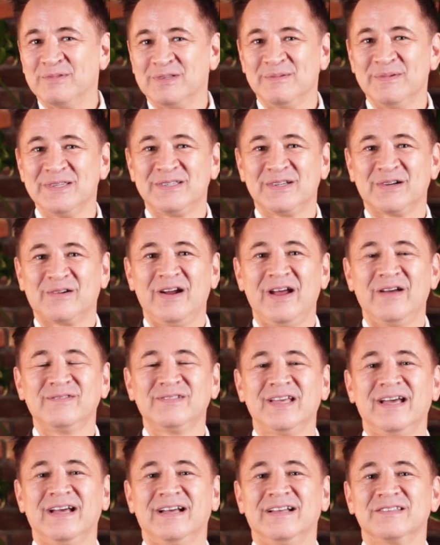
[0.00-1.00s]
to Mr.
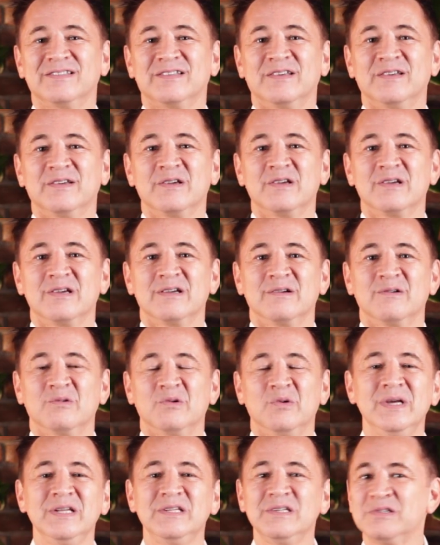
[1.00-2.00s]
Craftails,
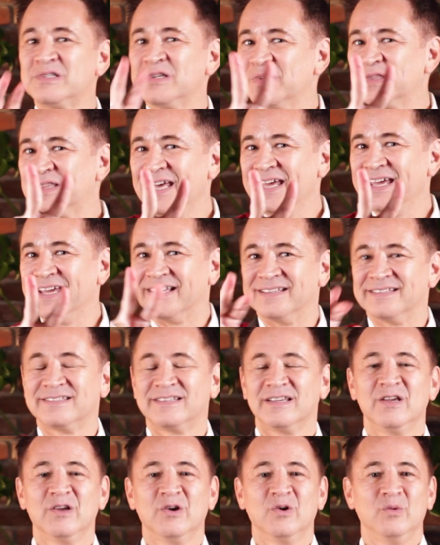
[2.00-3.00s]
where we do two things.
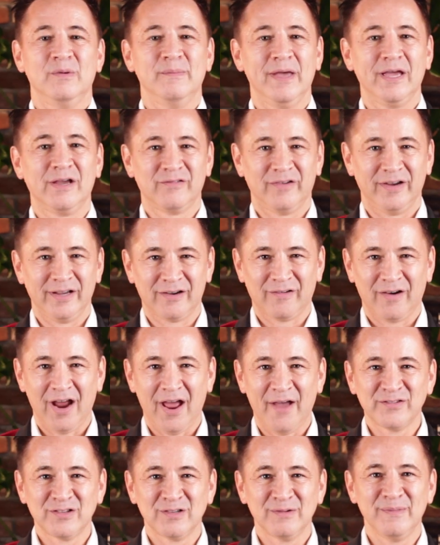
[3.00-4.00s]
We make great
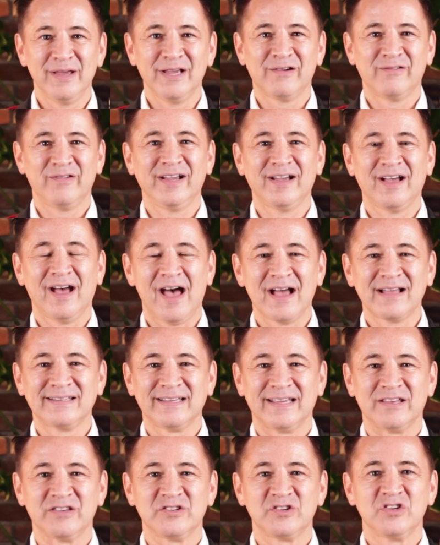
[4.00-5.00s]
crafts and we make great
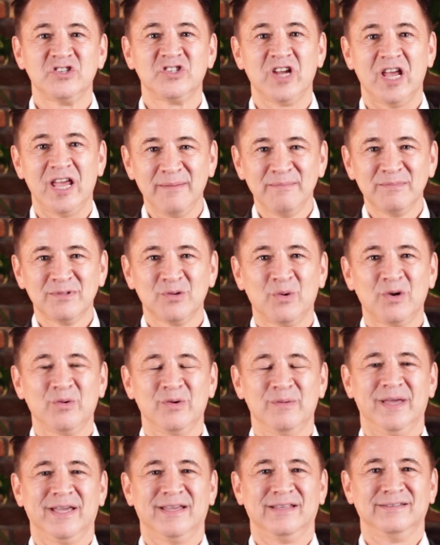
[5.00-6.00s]
cocktails. James, what are
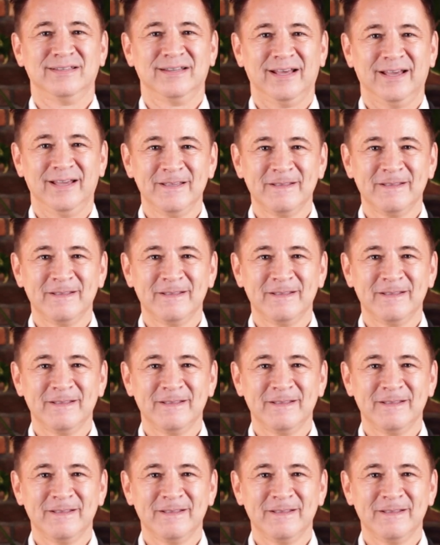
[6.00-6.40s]
we making today?